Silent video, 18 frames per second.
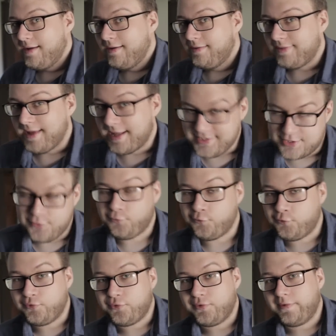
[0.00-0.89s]
That's a
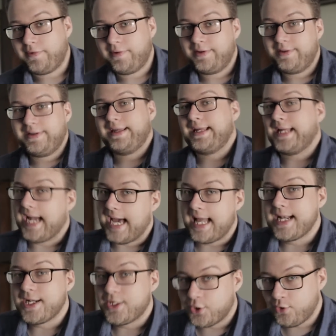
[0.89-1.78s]
rule. You
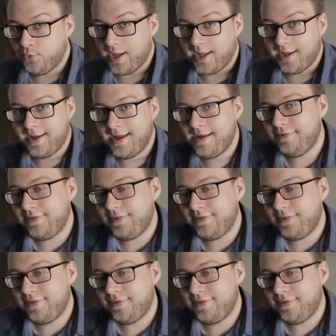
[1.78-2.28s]
gotta do it.